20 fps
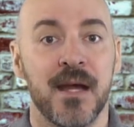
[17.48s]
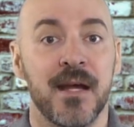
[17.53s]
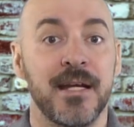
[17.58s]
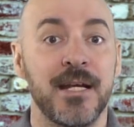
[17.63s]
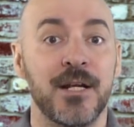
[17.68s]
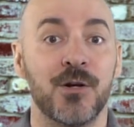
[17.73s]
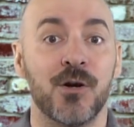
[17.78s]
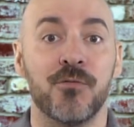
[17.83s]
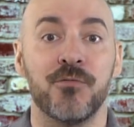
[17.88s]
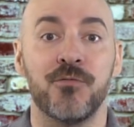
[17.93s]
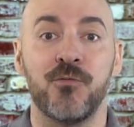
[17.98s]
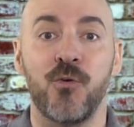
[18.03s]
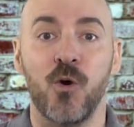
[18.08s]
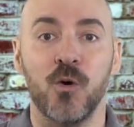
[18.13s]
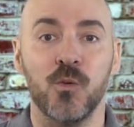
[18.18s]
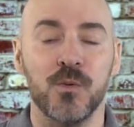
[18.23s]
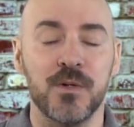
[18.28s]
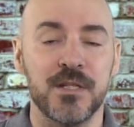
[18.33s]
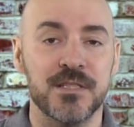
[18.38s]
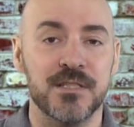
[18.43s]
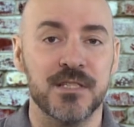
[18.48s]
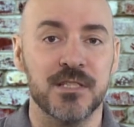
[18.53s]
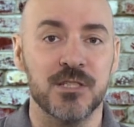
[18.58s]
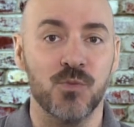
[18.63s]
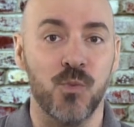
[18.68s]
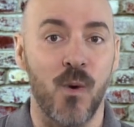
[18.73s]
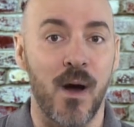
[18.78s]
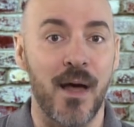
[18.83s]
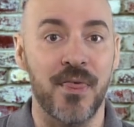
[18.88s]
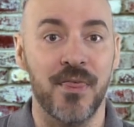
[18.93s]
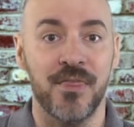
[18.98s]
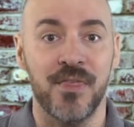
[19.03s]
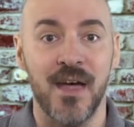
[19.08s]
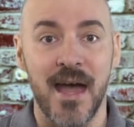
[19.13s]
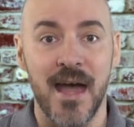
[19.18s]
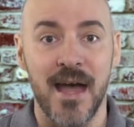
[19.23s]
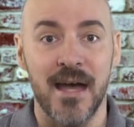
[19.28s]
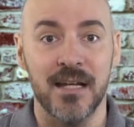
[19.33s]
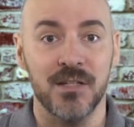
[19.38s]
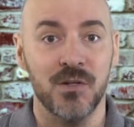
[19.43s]
Here are 4 reasons why
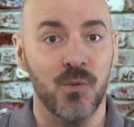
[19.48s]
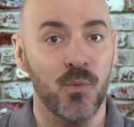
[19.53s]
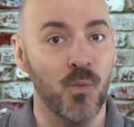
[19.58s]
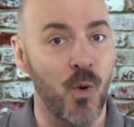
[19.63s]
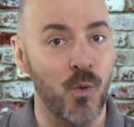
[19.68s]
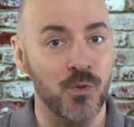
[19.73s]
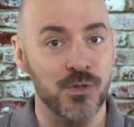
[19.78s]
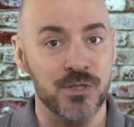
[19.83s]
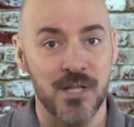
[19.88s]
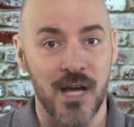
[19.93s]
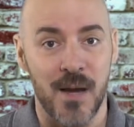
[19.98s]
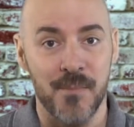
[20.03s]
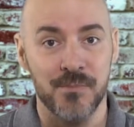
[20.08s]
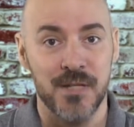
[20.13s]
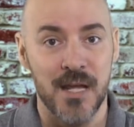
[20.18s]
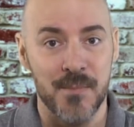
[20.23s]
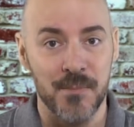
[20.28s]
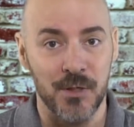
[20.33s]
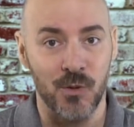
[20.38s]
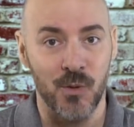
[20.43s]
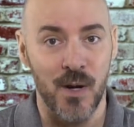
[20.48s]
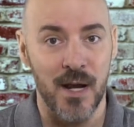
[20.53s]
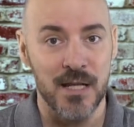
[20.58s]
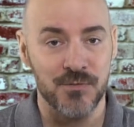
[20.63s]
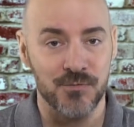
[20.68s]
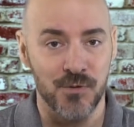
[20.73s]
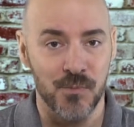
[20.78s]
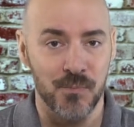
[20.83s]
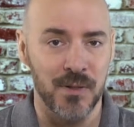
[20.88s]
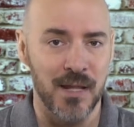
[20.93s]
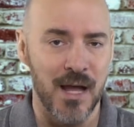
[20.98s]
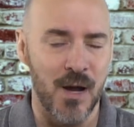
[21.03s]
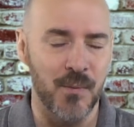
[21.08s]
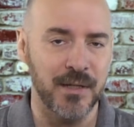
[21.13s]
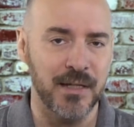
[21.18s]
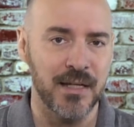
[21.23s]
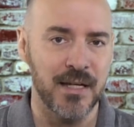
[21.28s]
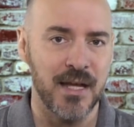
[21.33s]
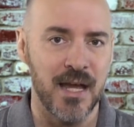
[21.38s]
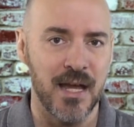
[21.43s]
that won't stop Democrats from
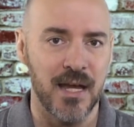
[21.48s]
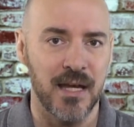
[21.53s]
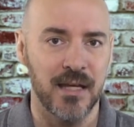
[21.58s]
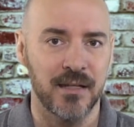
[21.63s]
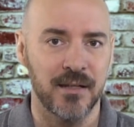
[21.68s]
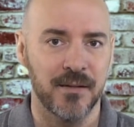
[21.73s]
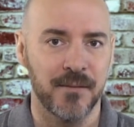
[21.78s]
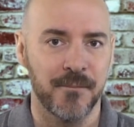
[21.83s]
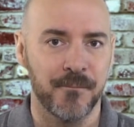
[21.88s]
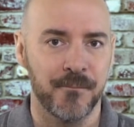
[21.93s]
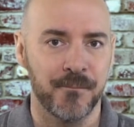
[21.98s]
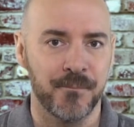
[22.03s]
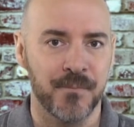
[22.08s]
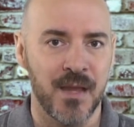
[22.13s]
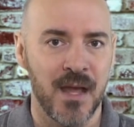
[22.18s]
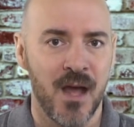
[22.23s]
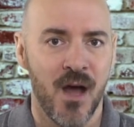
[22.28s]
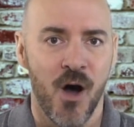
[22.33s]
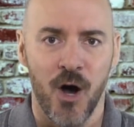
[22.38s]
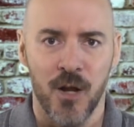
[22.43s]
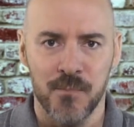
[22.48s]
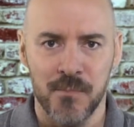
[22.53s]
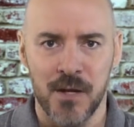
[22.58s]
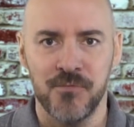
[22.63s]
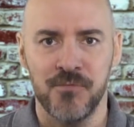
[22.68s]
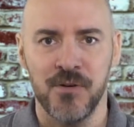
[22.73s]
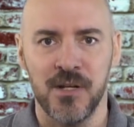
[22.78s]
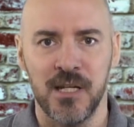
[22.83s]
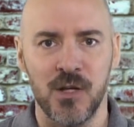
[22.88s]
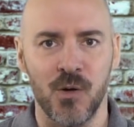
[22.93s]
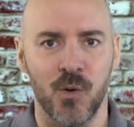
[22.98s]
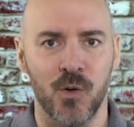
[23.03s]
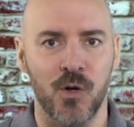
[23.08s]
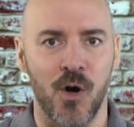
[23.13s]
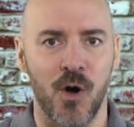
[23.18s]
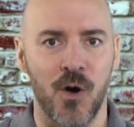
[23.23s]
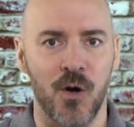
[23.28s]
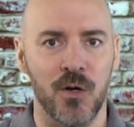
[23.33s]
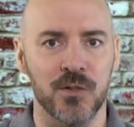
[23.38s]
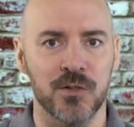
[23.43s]
plowing ahead. On my video
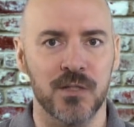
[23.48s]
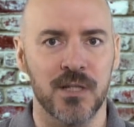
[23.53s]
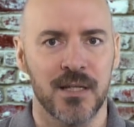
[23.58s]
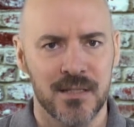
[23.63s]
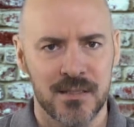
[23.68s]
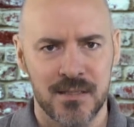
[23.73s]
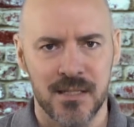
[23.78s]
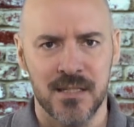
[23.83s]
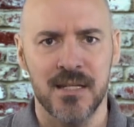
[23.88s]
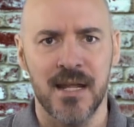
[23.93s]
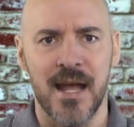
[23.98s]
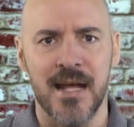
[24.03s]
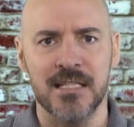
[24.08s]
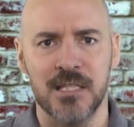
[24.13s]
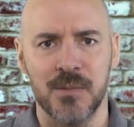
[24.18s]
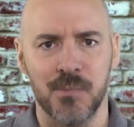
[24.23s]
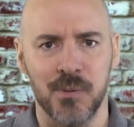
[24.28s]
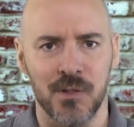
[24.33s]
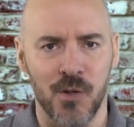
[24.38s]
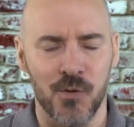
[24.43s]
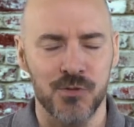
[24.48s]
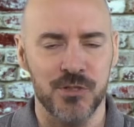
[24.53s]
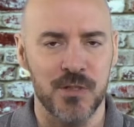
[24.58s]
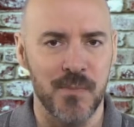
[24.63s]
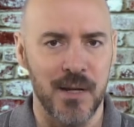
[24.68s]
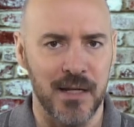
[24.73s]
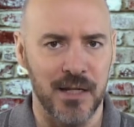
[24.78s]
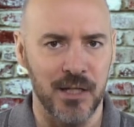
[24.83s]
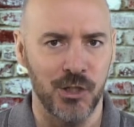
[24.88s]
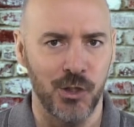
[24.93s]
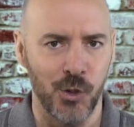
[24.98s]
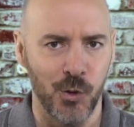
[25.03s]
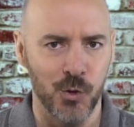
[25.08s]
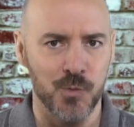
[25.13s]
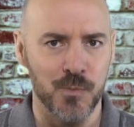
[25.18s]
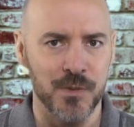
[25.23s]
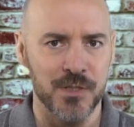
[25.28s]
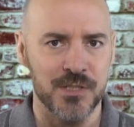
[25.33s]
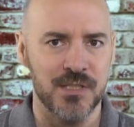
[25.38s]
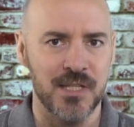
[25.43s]
called, "Did Nancy Pelosi Make a Huge
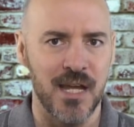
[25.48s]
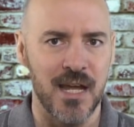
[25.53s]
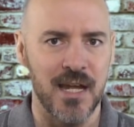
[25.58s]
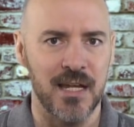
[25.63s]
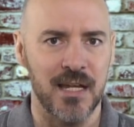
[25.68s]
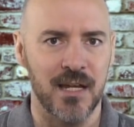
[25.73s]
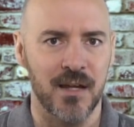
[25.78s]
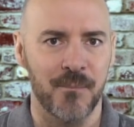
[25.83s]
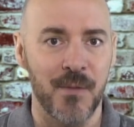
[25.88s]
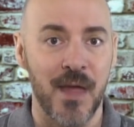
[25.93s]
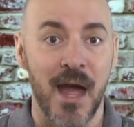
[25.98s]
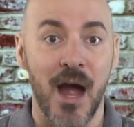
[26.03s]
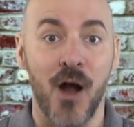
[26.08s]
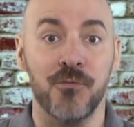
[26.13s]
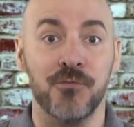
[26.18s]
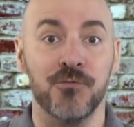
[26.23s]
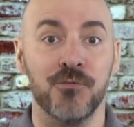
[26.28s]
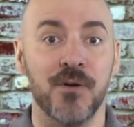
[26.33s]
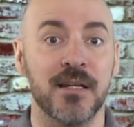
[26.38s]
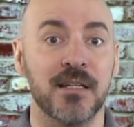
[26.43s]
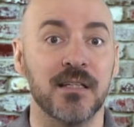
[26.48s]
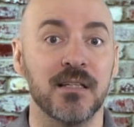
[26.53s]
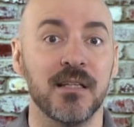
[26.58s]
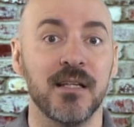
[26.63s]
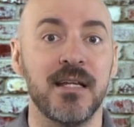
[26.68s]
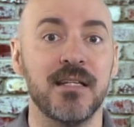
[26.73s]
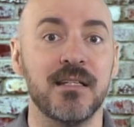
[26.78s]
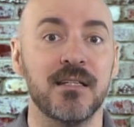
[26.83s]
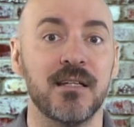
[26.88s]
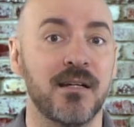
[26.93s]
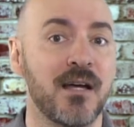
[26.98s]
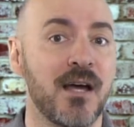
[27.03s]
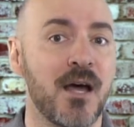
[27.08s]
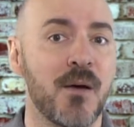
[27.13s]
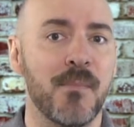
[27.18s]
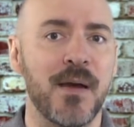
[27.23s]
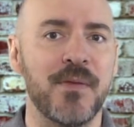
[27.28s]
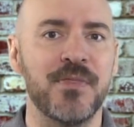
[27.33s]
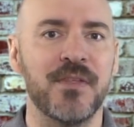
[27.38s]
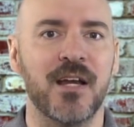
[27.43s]
Mistake?" our friend Linda
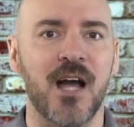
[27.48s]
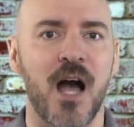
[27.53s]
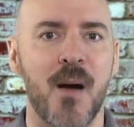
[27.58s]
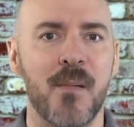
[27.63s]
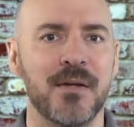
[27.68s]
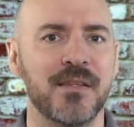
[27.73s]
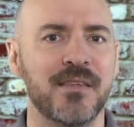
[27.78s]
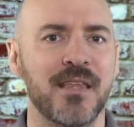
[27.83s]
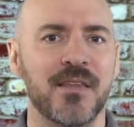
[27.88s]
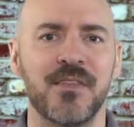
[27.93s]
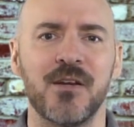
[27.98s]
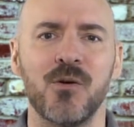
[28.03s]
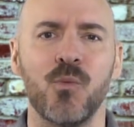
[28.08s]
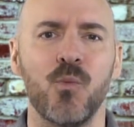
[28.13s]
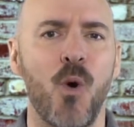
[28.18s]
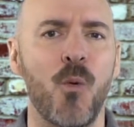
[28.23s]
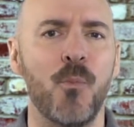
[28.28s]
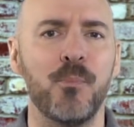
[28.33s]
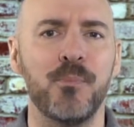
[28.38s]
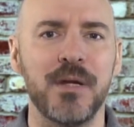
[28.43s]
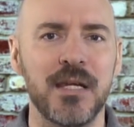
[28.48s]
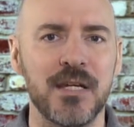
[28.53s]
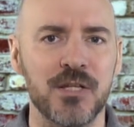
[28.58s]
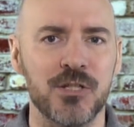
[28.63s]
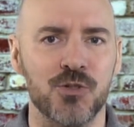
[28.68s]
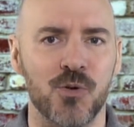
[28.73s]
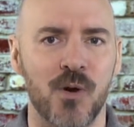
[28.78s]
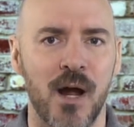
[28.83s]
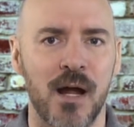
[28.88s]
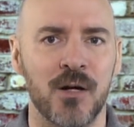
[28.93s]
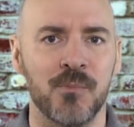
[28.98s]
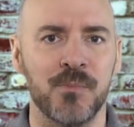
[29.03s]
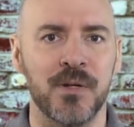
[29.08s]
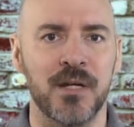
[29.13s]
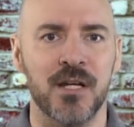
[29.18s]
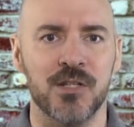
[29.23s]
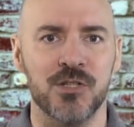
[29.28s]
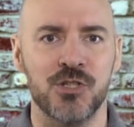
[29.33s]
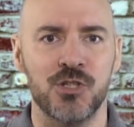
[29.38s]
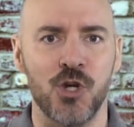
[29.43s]
made the comment that there won't be a trial
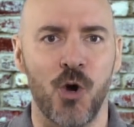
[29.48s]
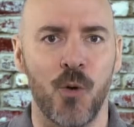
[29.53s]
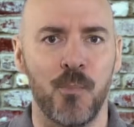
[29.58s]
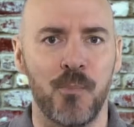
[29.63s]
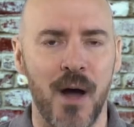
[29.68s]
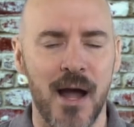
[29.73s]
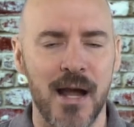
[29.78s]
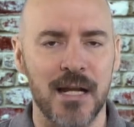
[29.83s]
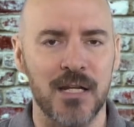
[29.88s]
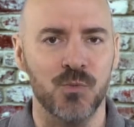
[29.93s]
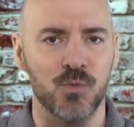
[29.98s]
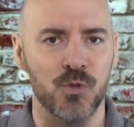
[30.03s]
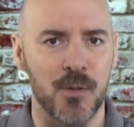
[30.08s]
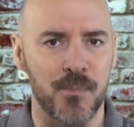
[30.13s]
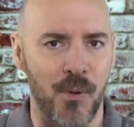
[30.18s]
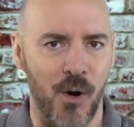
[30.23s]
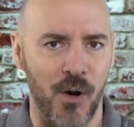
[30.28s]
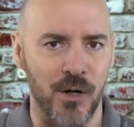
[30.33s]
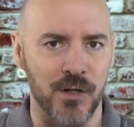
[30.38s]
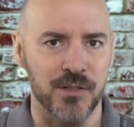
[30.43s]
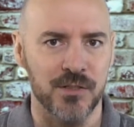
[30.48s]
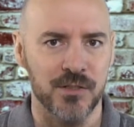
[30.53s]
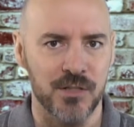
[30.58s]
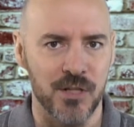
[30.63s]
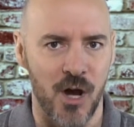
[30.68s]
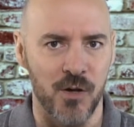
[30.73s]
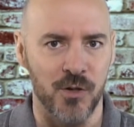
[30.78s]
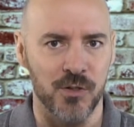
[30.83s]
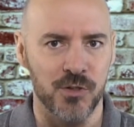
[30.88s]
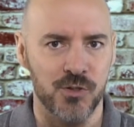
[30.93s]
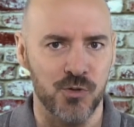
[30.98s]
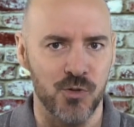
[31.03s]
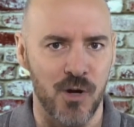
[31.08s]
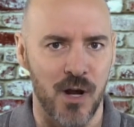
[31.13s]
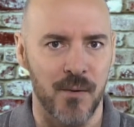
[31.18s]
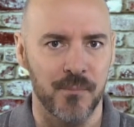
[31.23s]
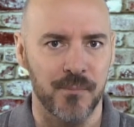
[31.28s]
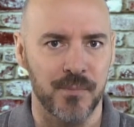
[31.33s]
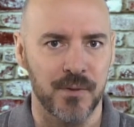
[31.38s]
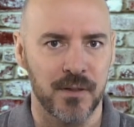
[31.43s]
because Joe Biden will pardon Donald
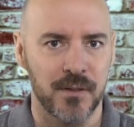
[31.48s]
Trump,